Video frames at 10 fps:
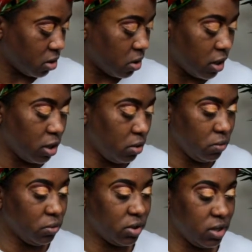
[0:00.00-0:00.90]
going to
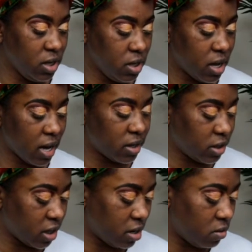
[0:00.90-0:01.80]
use the
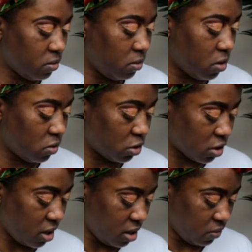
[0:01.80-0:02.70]
eyeshadow, go
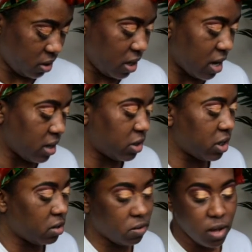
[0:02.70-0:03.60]
straight in with the
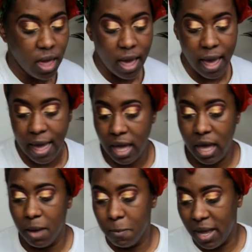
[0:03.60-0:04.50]
eyeshadow
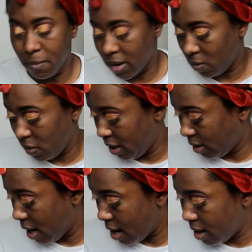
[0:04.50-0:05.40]
and make my wing
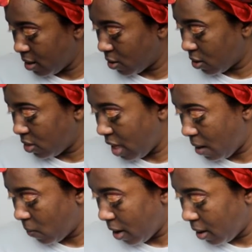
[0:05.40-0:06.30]
liner
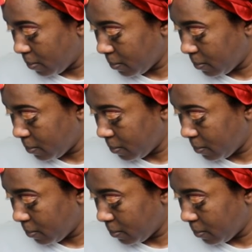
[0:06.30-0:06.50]
that way.